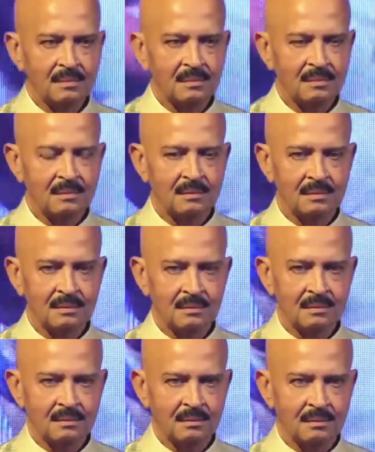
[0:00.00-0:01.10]

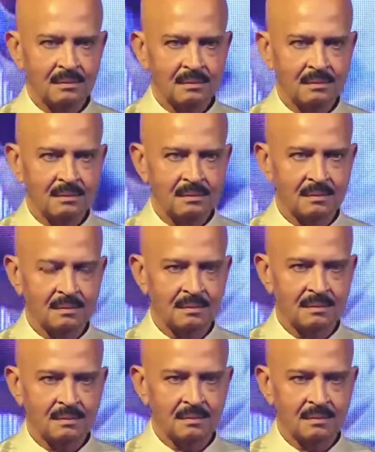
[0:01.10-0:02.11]
No words are spoken by the person on screen.